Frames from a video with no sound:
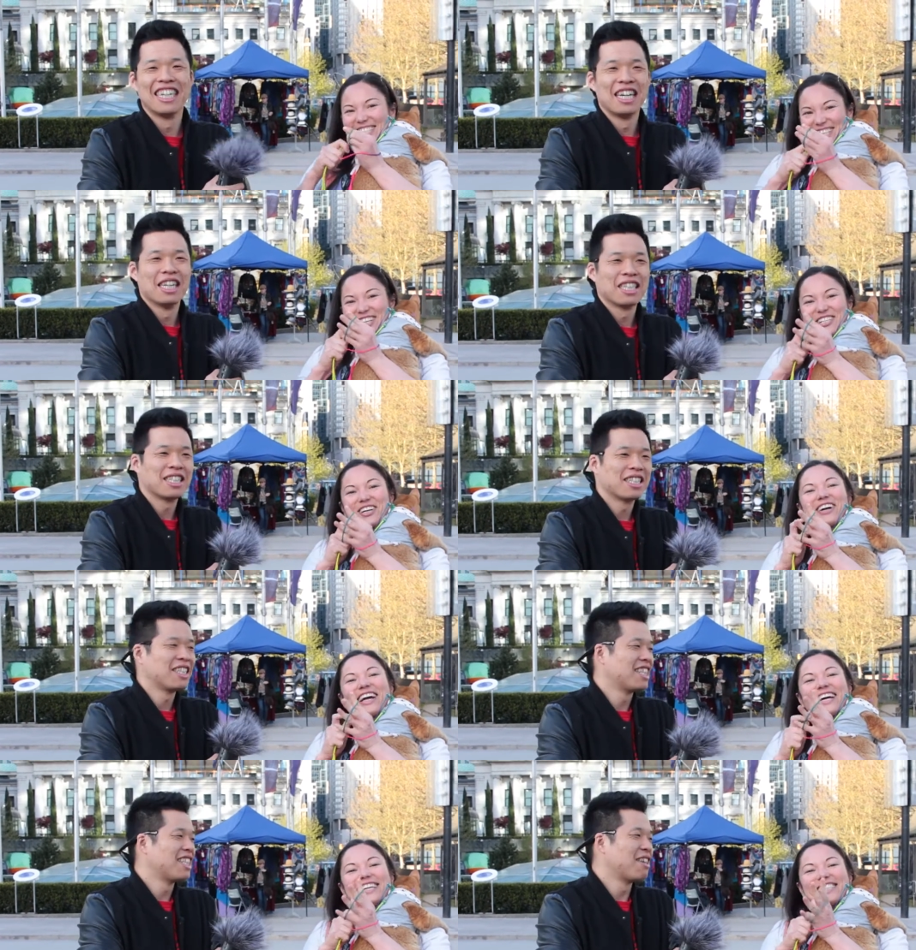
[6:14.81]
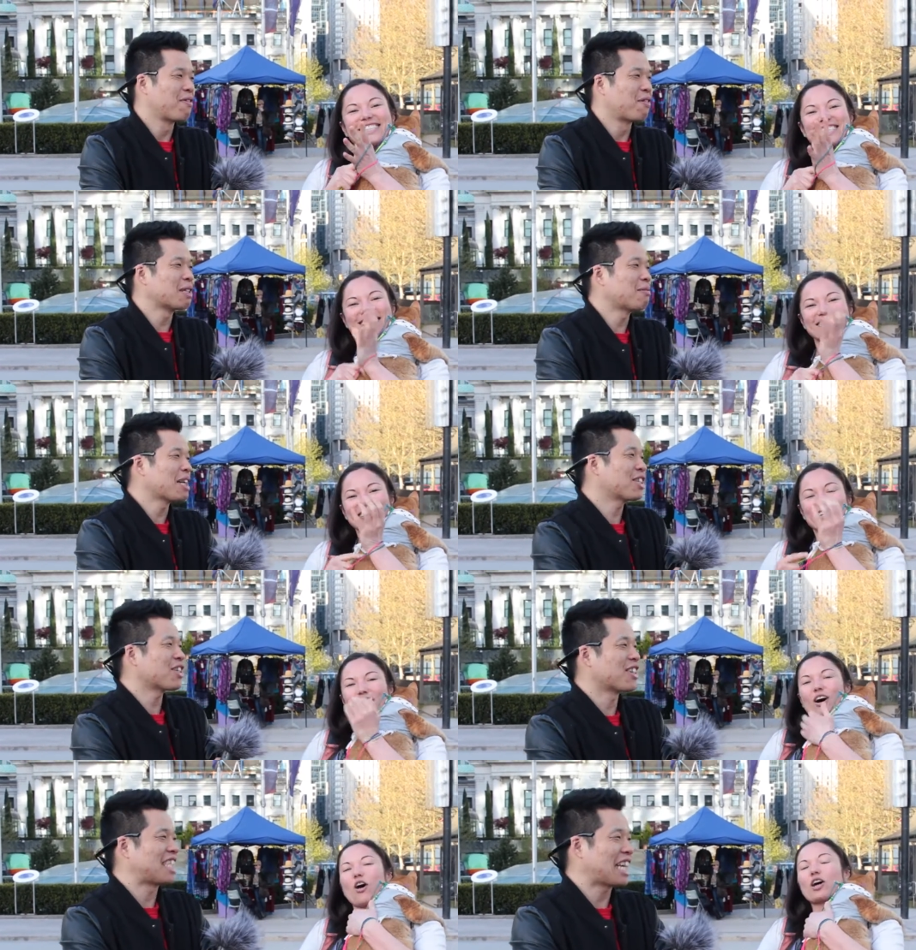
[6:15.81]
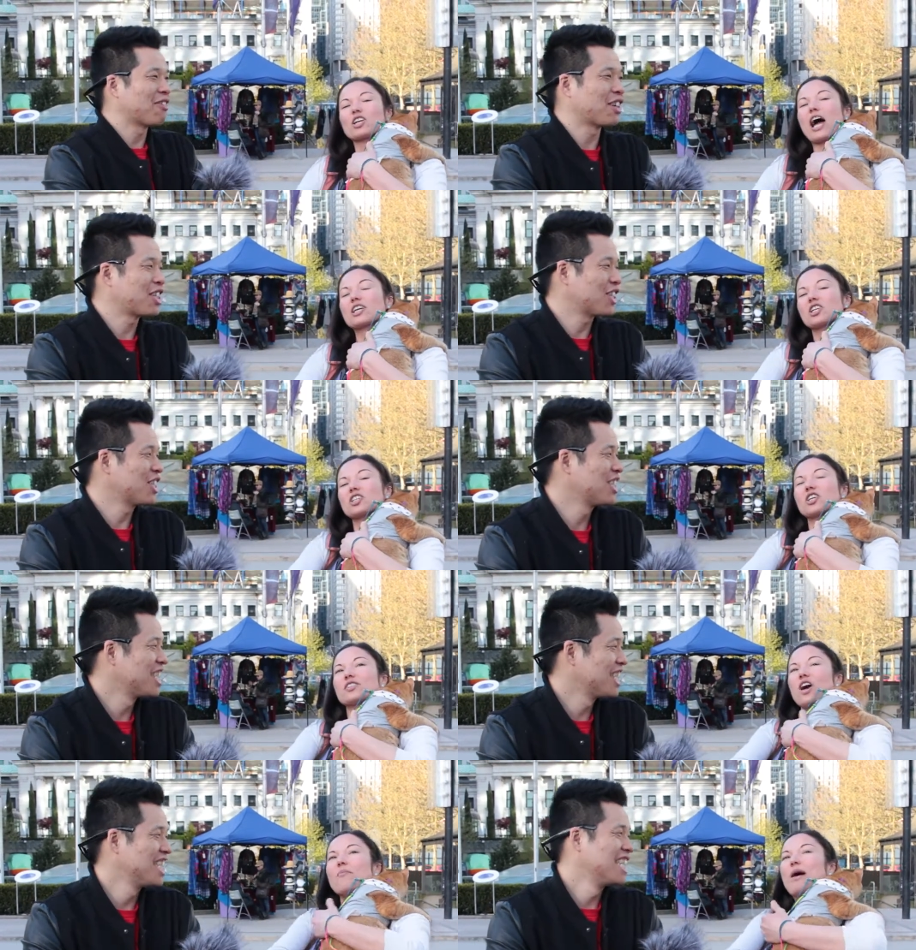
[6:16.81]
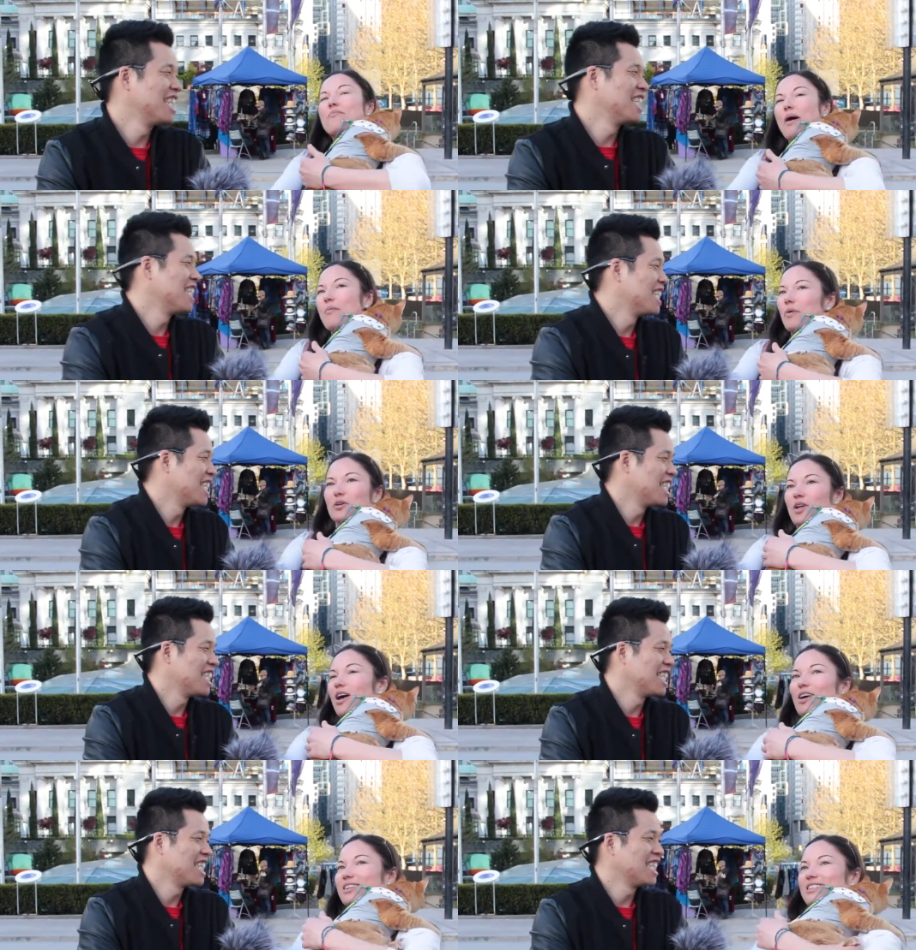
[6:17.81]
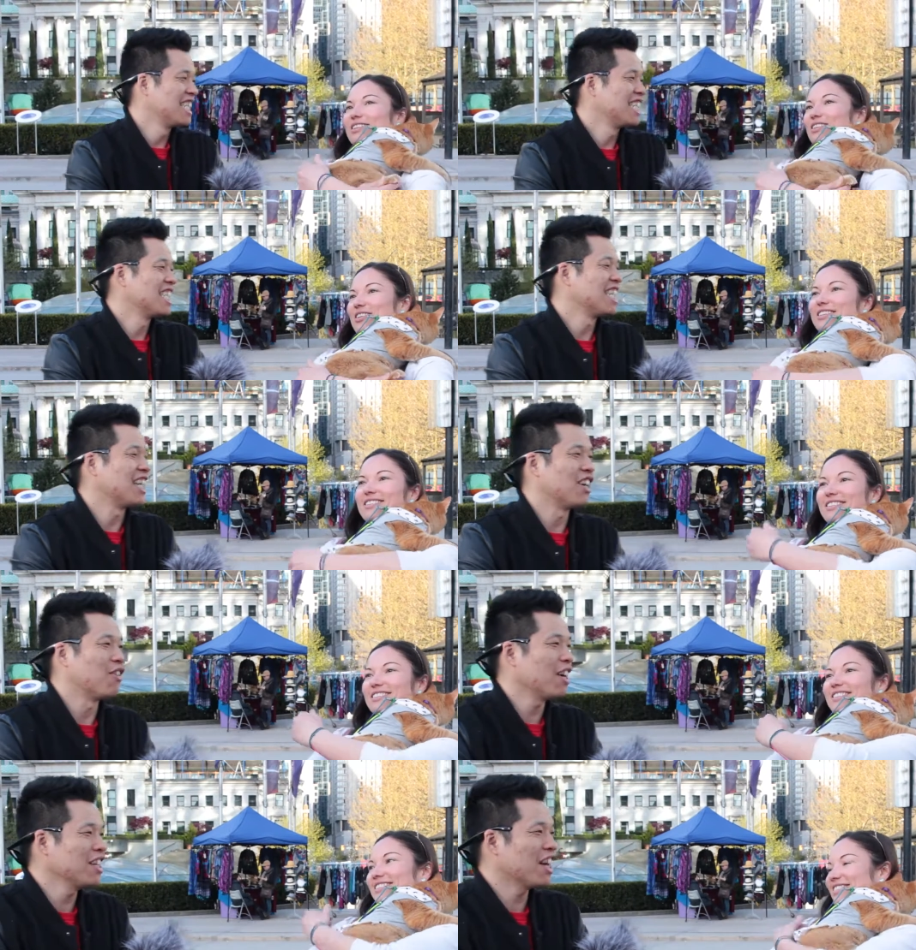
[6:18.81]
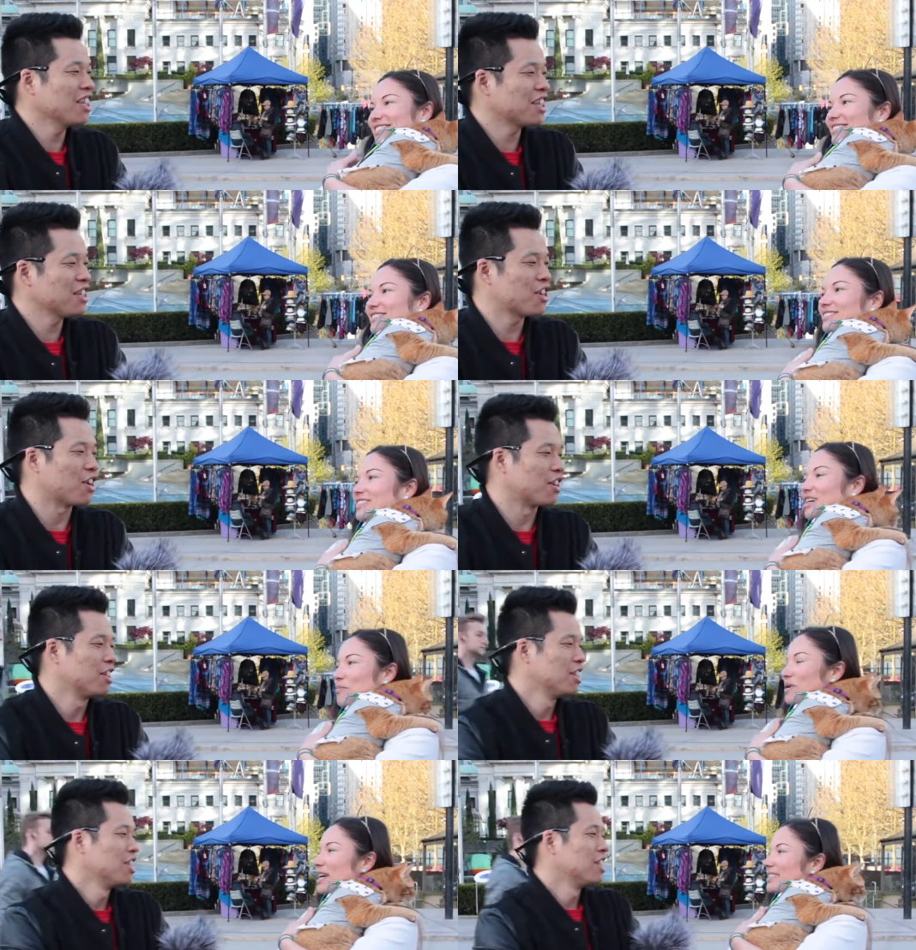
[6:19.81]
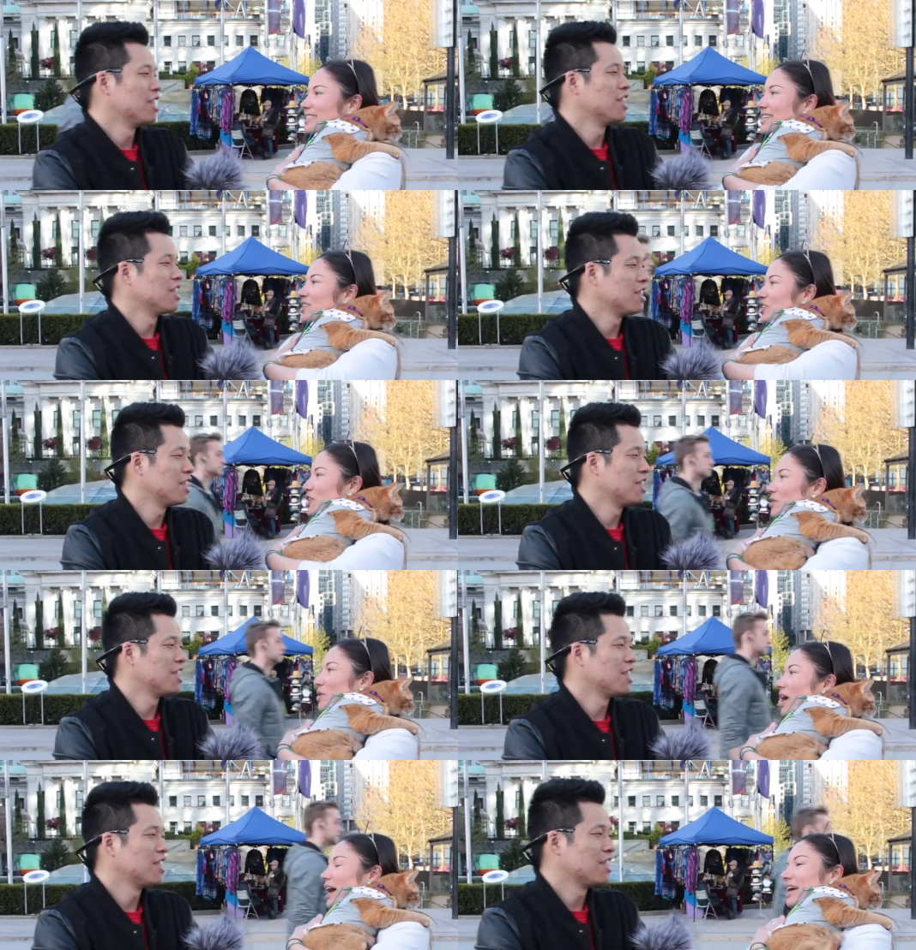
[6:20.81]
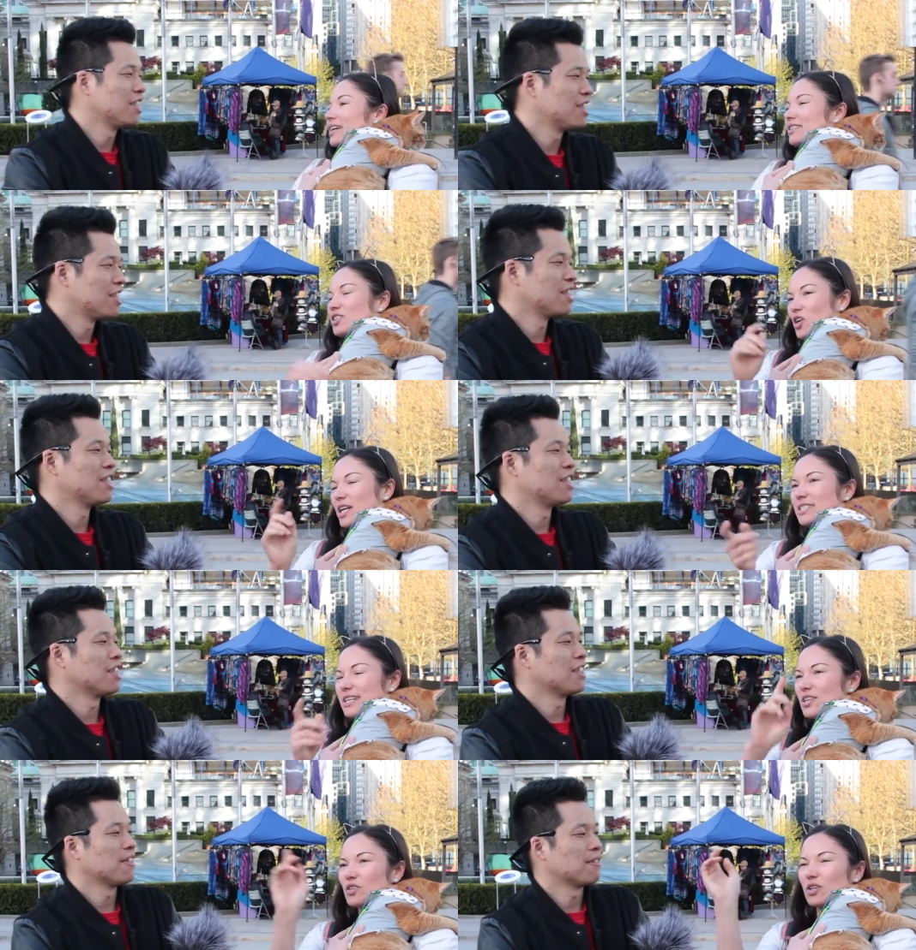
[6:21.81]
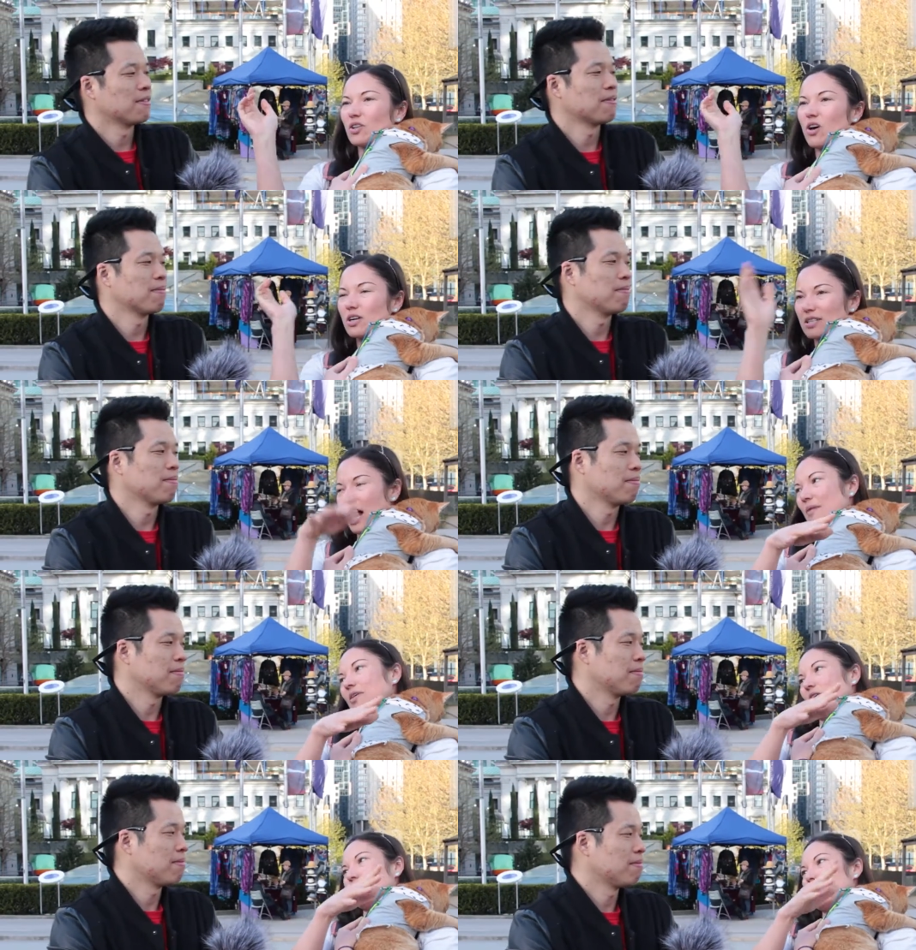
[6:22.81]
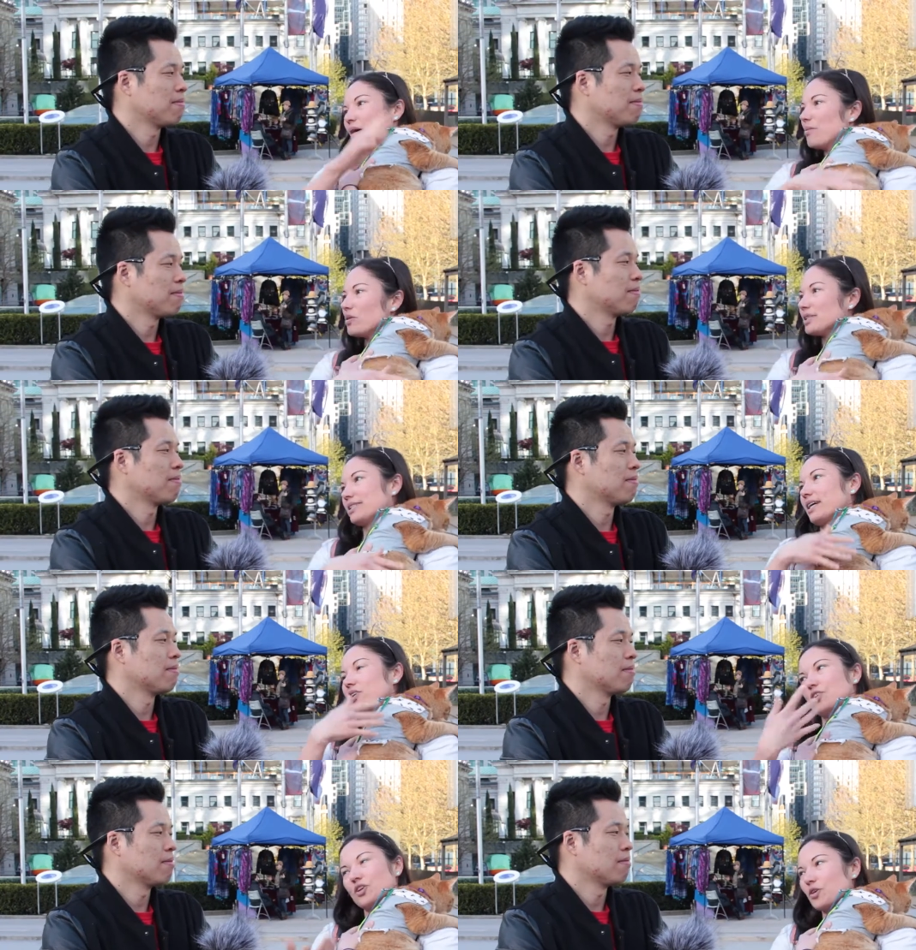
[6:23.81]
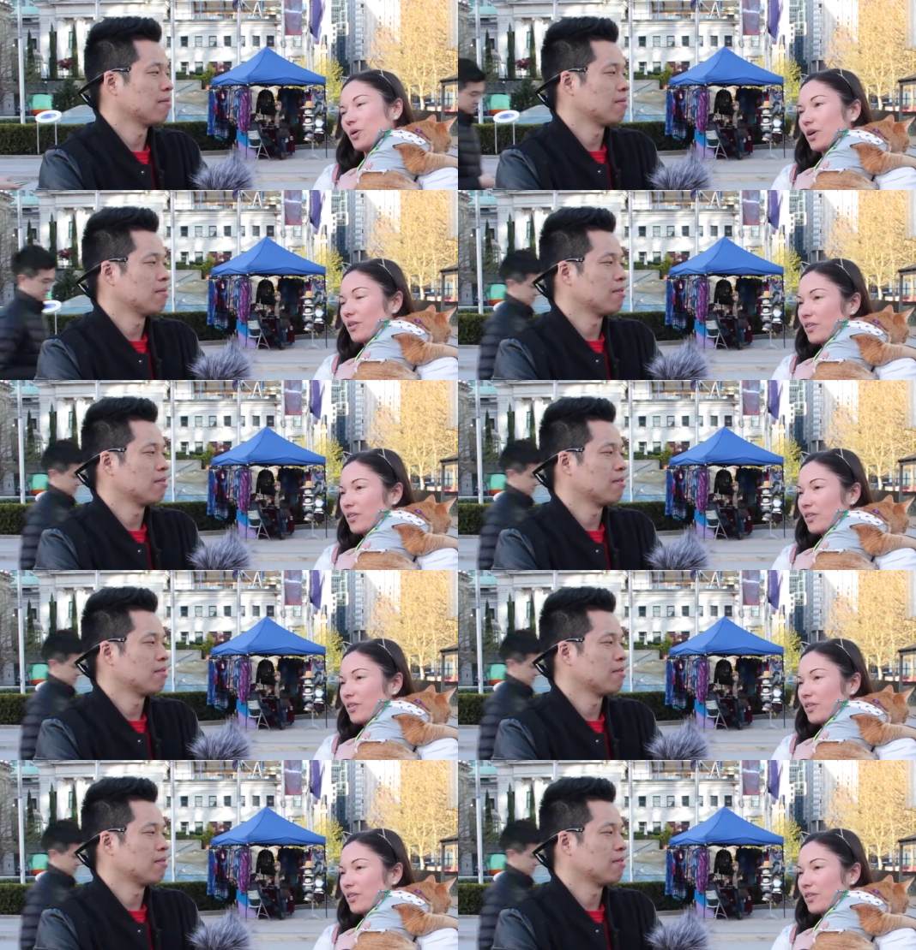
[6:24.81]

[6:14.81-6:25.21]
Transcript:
Speaker 1: She sure is. The first picture or second Or actually, she's on my Bumble, not on Tinder.
Speaker 2: Oh, why not on Tinder?
Speaker 1: Because Tinder, I started Tinder a long time ago. Bumble is like a newer